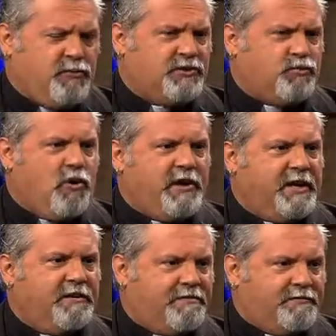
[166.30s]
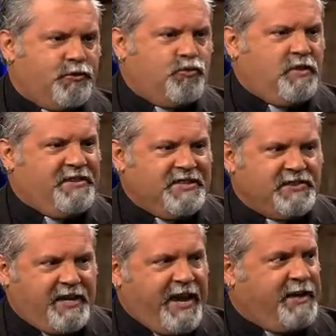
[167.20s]
was walking through with his
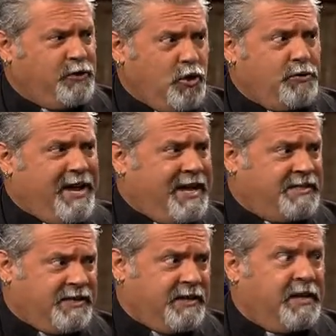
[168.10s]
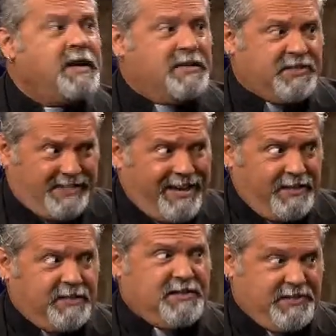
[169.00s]
gang known as the
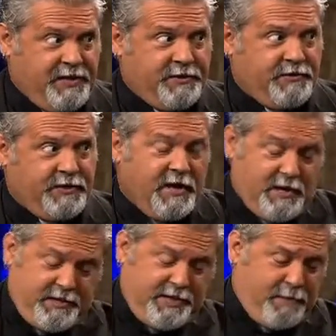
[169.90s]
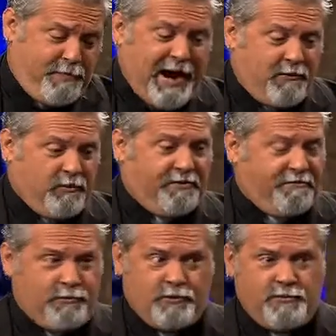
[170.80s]
Satan Sinners. They barreled
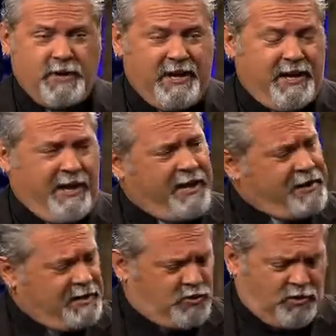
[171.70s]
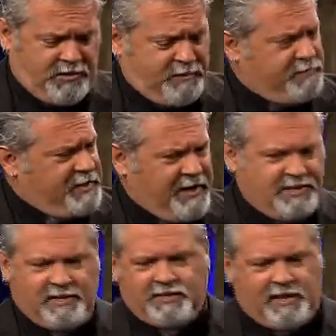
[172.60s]
through, and I saw them. They
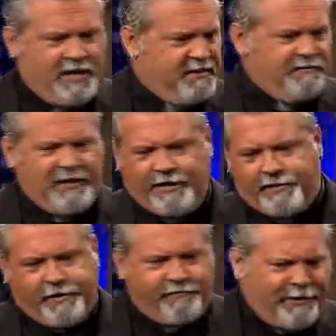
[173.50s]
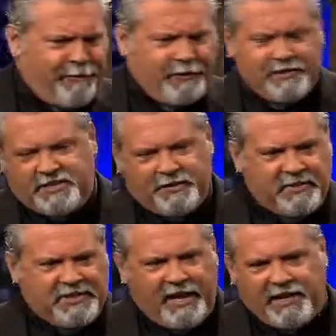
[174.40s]
just kind of like very
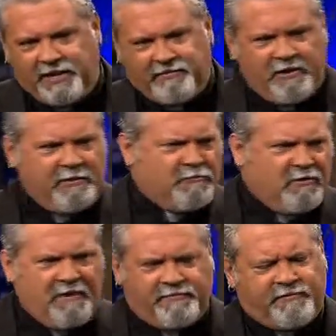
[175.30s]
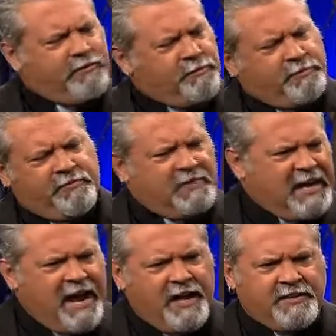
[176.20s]
intimidating, very rough group of
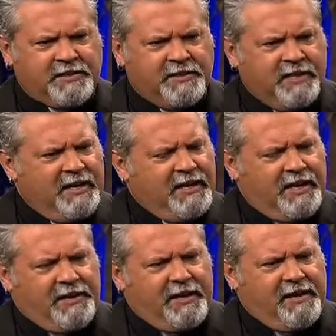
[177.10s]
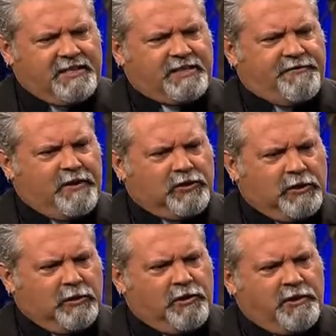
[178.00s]
guys, and I just felt the
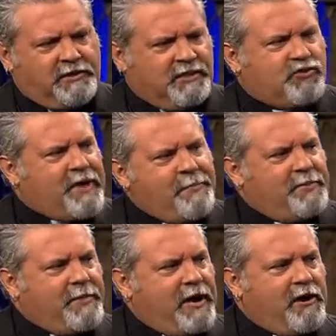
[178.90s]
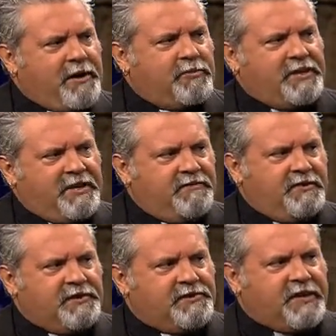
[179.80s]
Lord just drop in my heart, I'm going to give
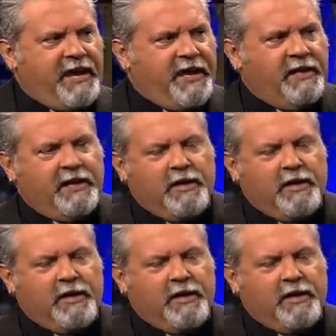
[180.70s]
you this gang.